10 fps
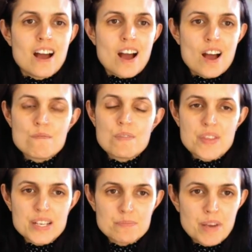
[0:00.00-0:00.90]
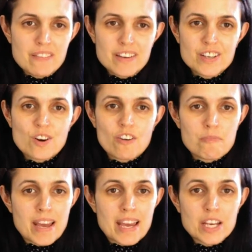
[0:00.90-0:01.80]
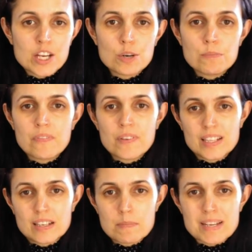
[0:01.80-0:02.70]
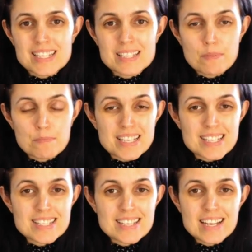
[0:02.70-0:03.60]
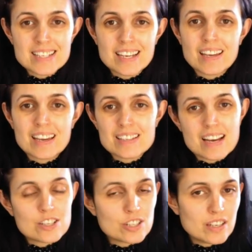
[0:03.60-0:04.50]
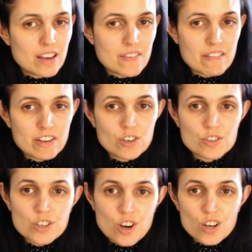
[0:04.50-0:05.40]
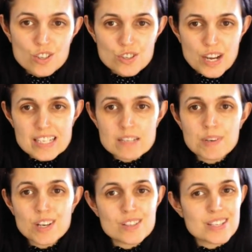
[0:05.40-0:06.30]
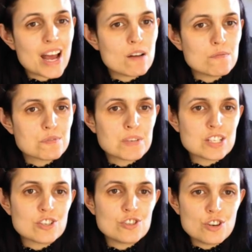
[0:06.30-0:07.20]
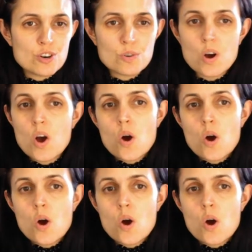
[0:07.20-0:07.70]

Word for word: This period of my income feeling a bit static is actually a very good contrast because it helps me to know